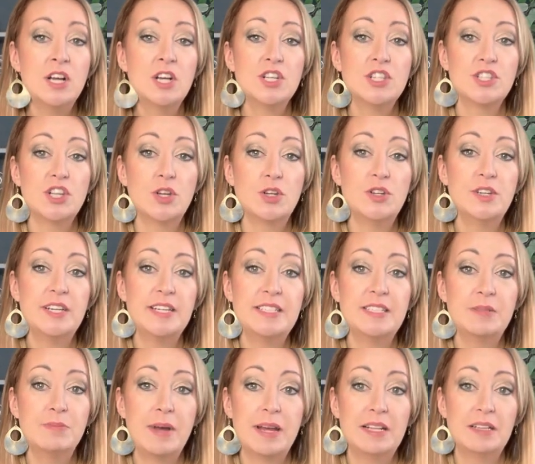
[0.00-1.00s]
So you need
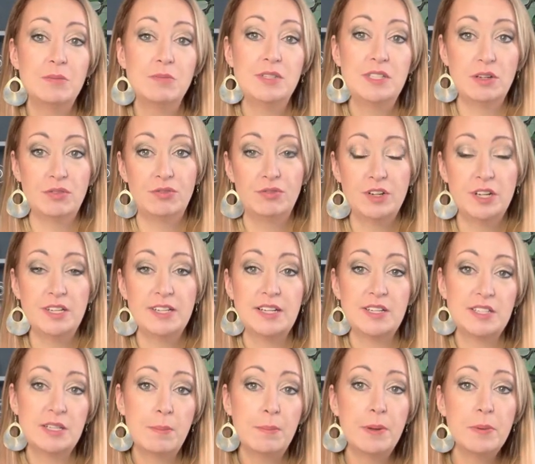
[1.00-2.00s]
to make them different. Now,
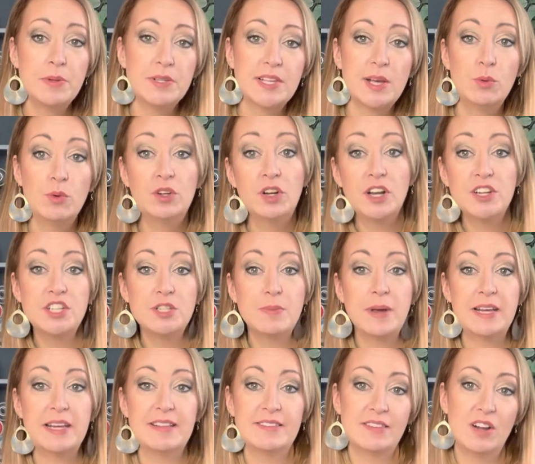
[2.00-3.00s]
some people say, well, can I just
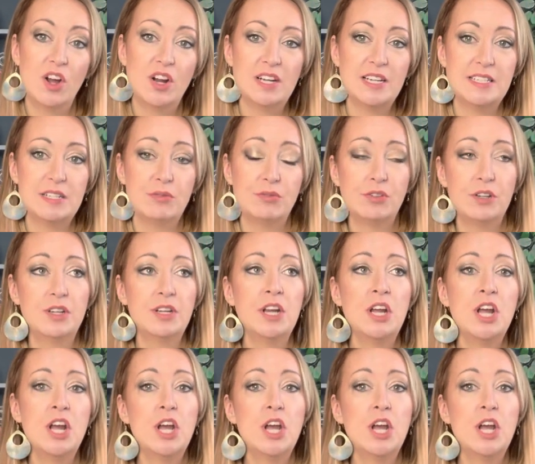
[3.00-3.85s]
make it slightly different?